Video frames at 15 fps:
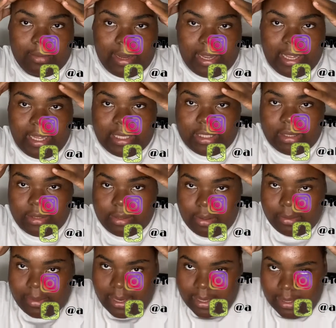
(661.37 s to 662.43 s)
edges or
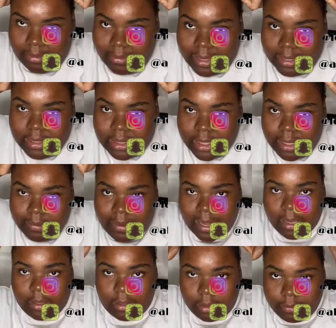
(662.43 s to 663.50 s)
my slick back a
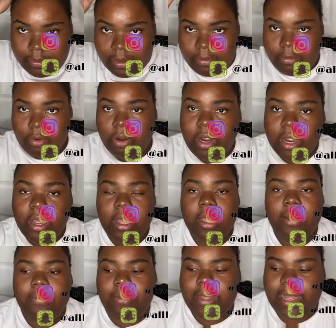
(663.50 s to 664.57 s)
little bit more,
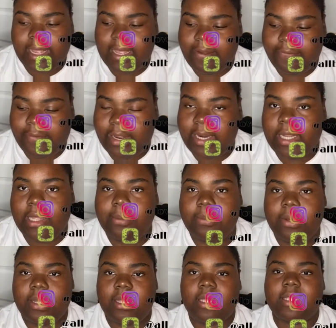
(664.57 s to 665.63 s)
but I can't find it.
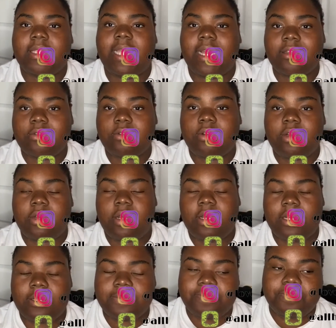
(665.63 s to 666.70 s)
But that's
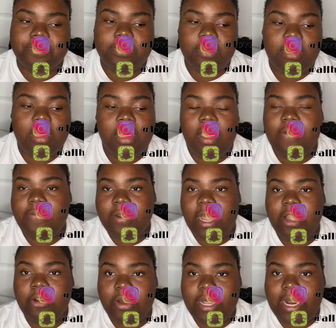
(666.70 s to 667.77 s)
what if you're not
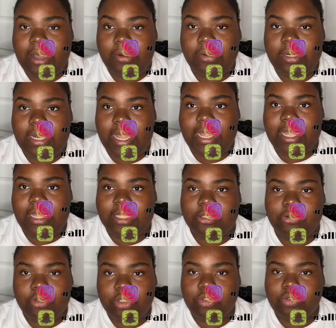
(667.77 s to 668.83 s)
going out like as soon
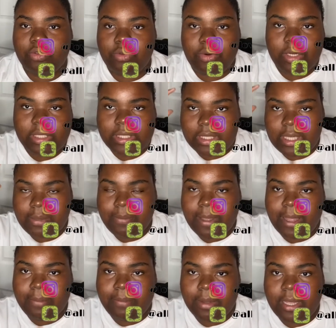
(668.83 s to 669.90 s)
as you do the slick
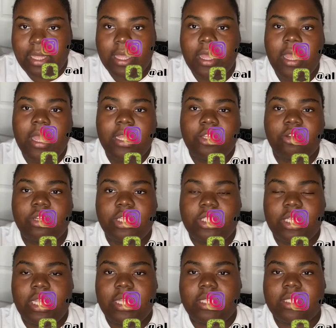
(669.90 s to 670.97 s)
back bun, you could
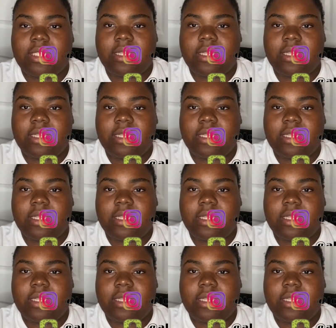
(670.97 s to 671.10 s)
just